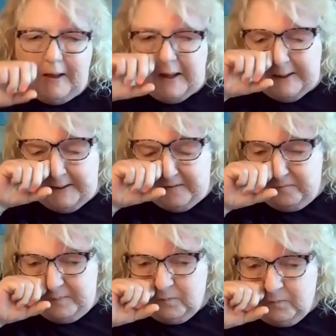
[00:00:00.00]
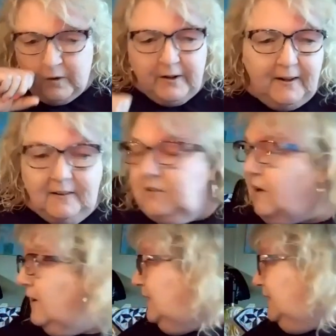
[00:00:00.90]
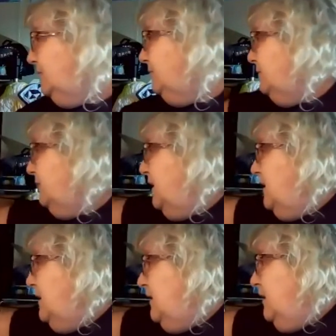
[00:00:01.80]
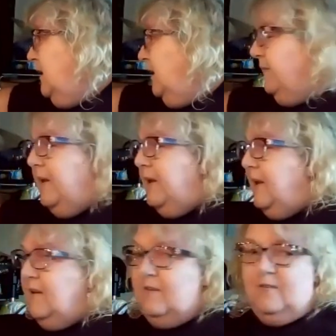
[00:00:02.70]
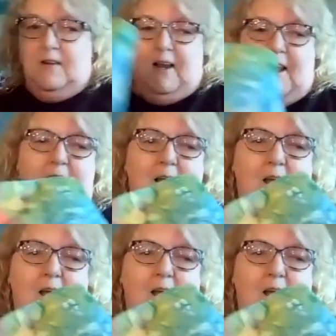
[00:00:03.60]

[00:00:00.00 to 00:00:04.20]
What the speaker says: I have been working, Donna, on these today.